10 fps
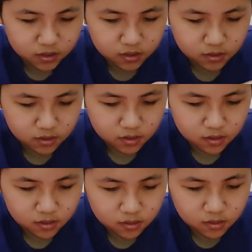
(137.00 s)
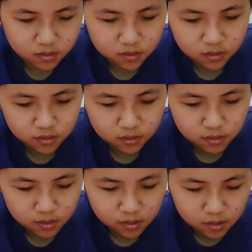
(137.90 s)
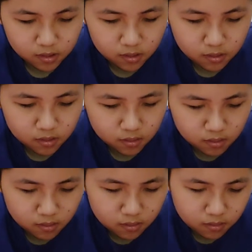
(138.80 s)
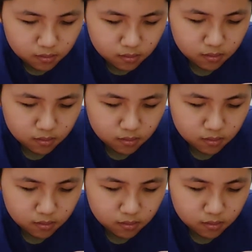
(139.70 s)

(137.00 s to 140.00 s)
(silence)